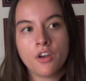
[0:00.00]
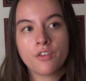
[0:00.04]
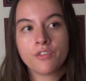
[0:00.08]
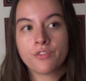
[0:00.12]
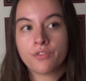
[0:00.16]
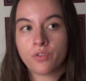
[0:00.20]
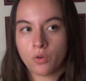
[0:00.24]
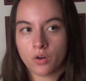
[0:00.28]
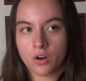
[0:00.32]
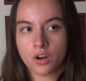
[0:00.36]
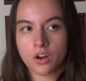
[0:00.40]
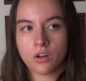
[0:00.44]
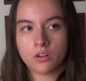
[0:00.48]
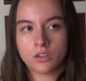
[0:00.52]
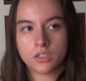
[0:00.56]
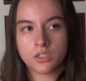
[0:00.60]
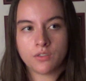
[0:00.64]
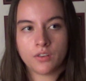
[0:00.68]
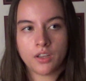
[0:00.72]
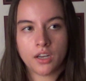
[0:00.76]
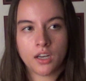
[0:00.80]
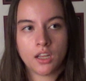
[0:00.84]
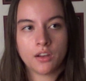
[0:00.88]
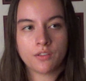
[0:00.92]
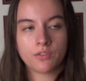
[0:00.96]
for Coach
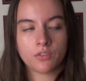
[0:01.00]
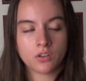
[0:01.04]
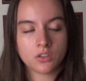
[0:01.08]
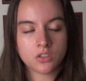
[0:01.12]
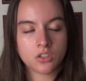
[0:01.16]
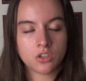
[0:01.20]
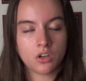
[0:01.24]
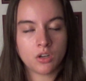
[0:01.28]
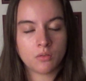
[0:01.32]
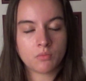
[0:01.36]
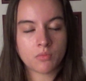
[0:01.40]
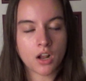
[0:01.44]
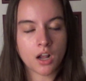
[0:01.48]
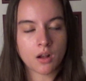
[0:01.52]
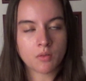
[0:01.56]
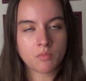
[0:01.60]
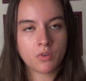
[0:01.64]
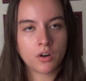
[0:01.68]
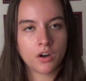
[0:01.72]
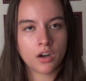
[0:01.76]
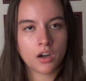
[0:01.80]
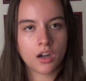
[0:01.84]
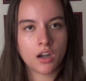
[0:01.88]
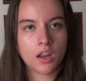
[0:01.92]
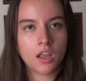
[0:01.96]
Feeney and for SUNY
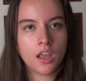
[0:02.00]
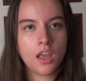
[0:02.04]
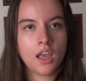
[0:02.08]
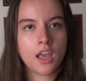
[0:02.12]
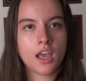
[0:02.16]
Brockport,